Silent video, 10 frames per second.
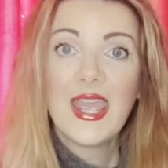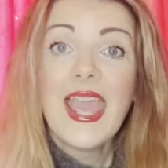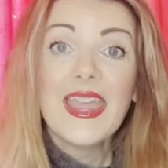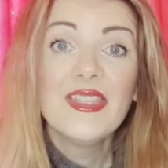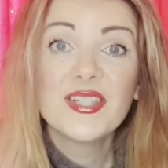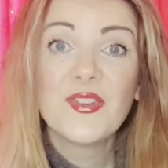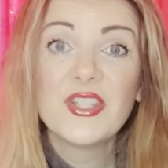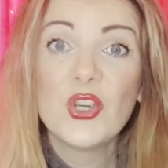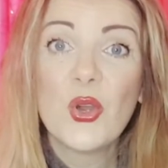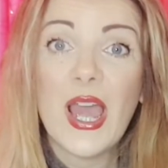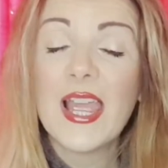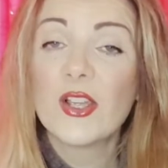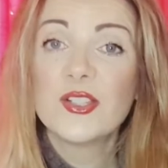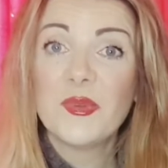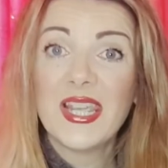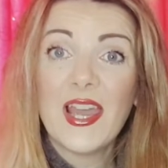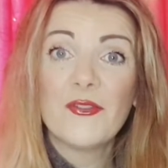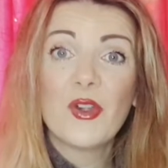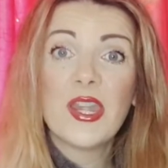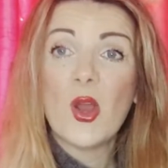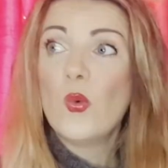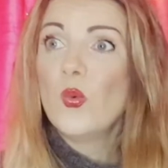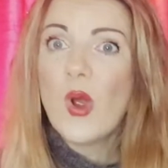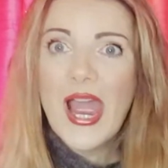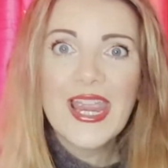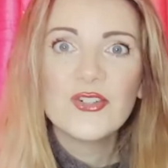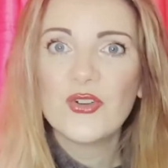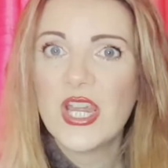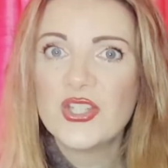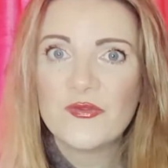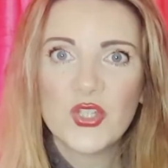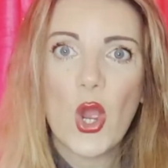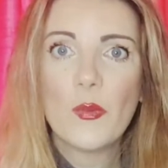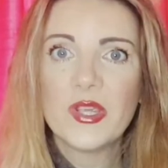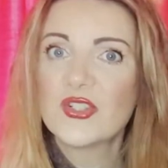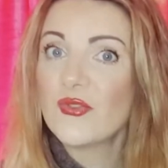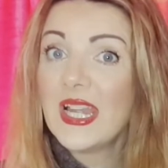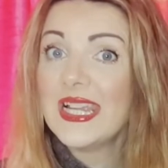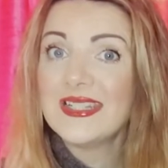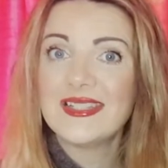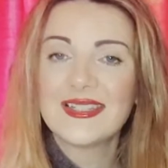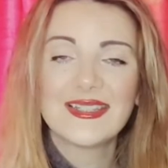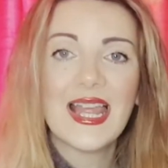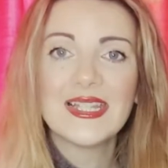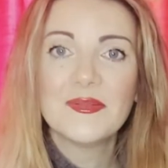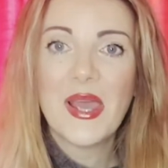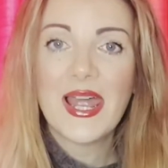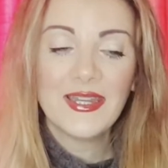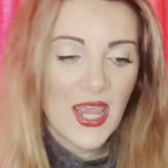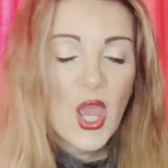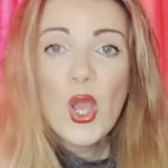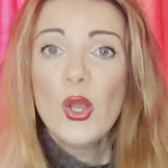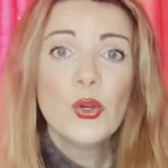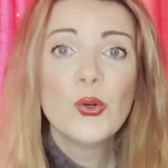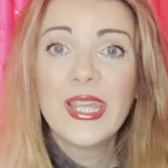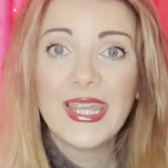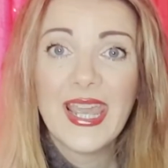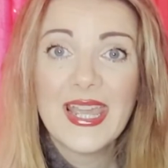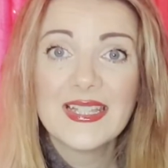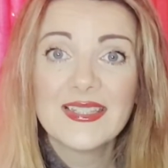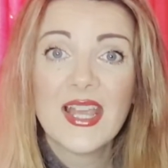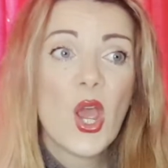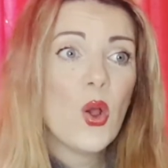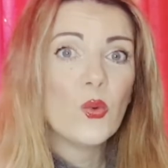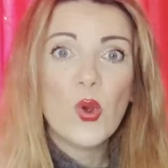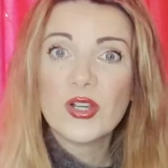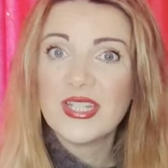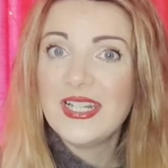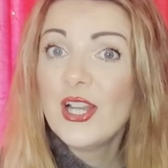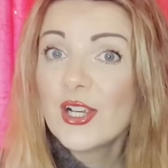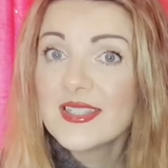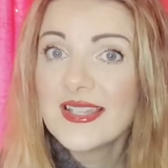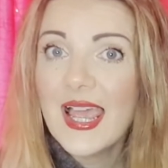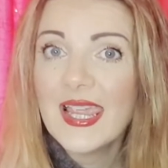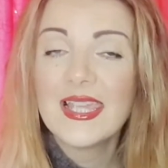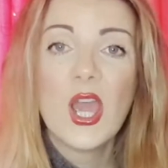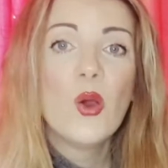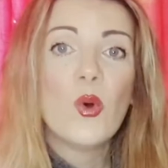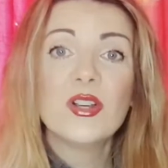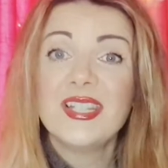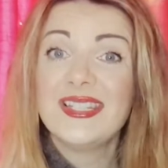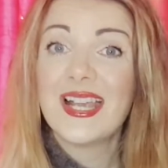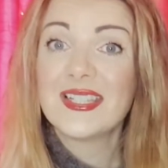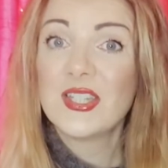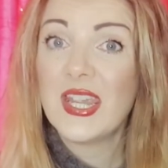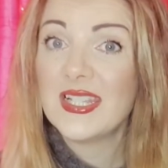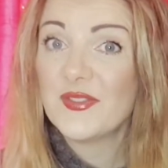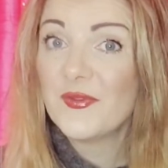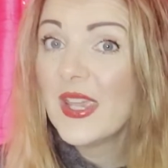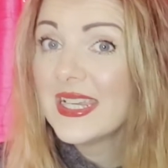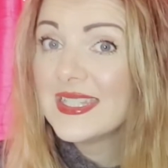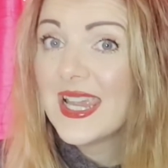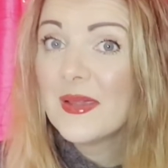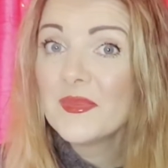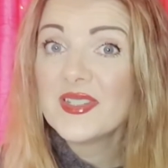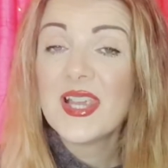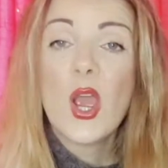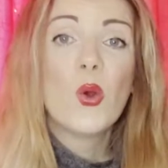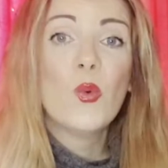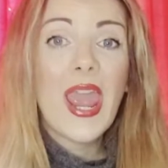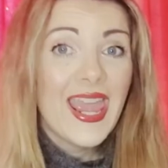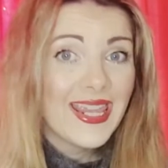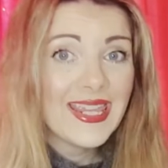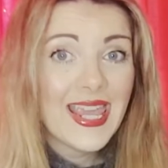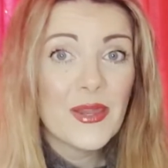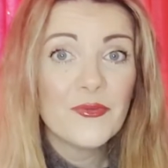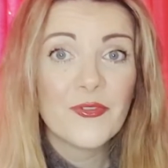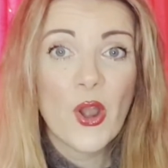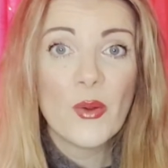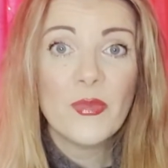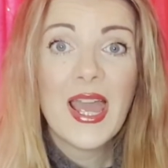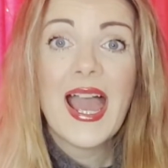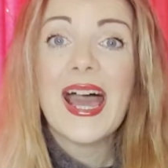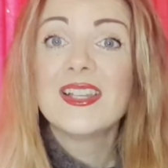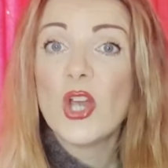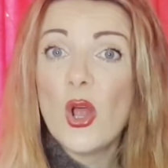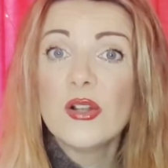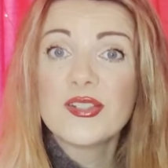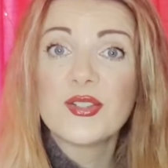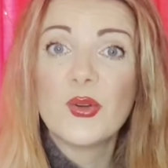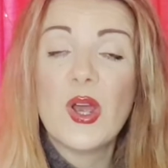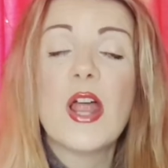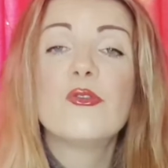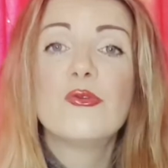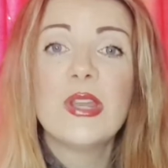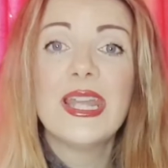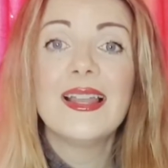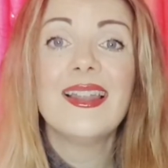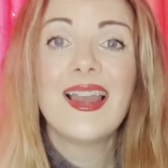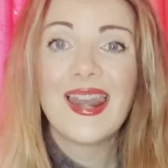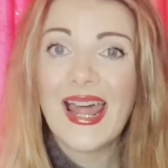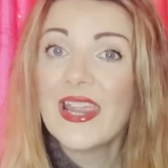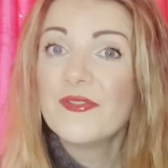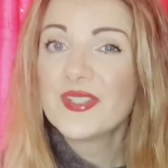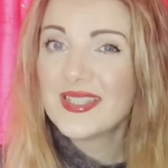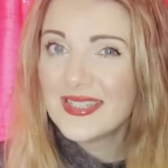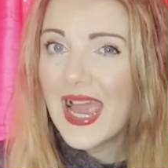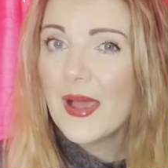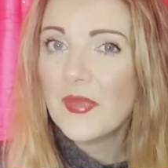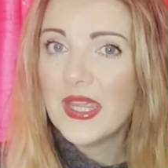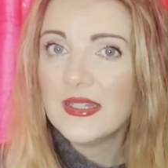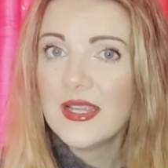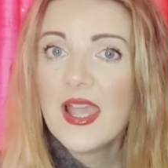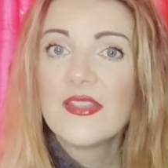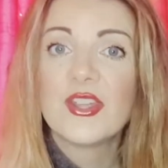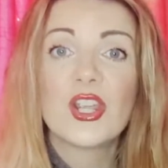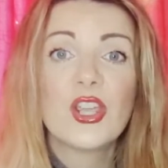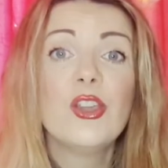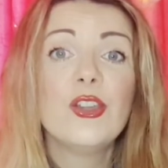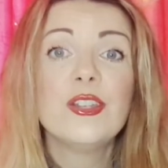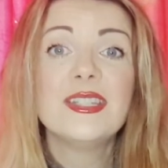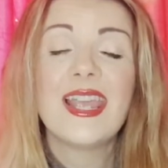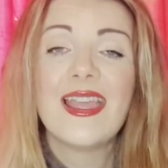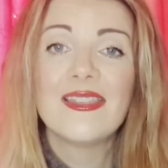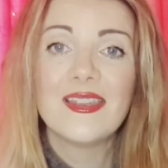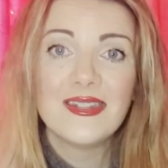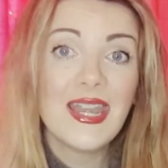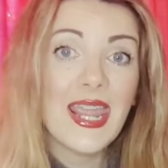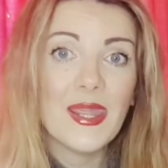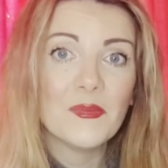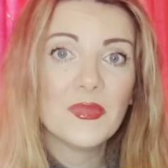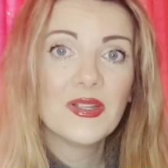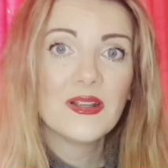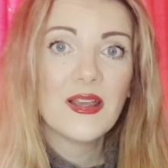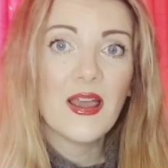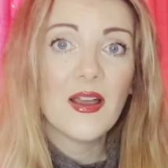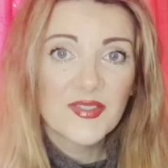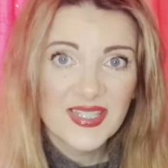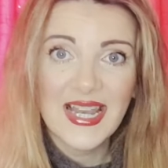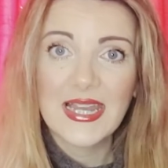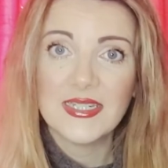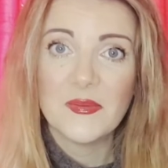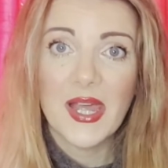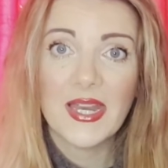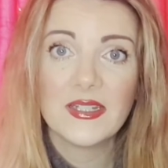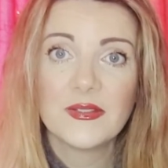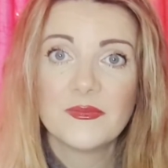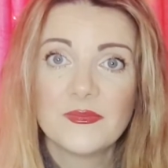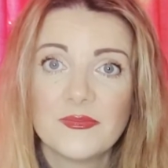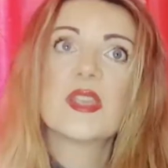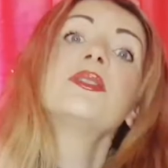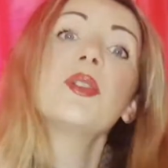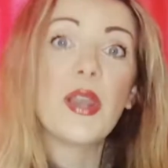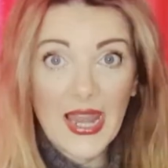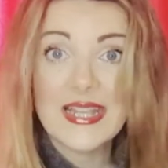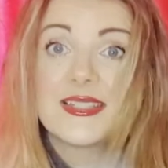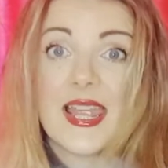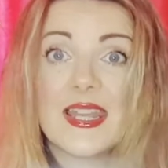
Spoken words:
In this video I'm going to be covering a wide range of topics relating to Slenderman, who he is, what he looks like, what he does to his victims, where he came from, and also a real life stabbing that occurred in the name of Slenderman. So let's get